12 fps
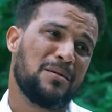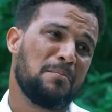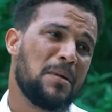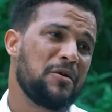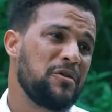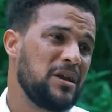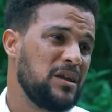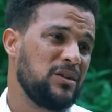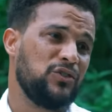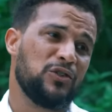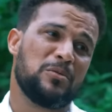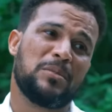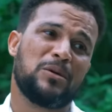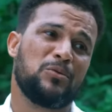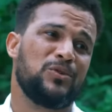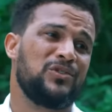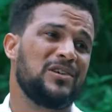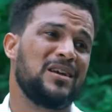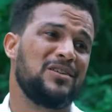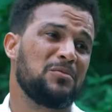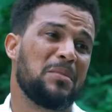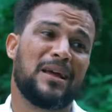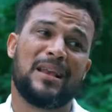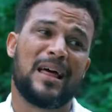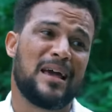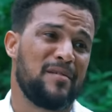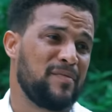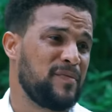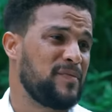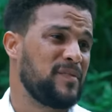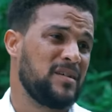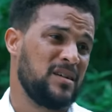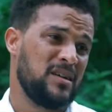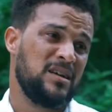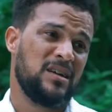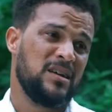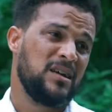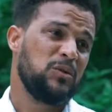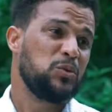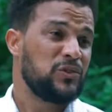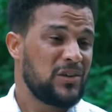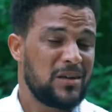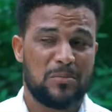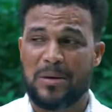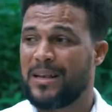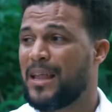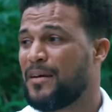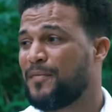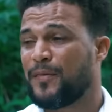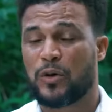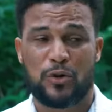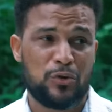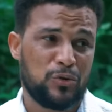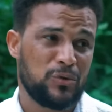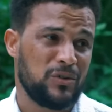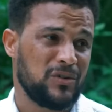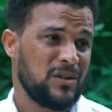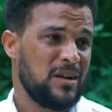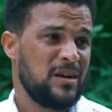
Marrying Ijoma will change my life. It will change my life for good.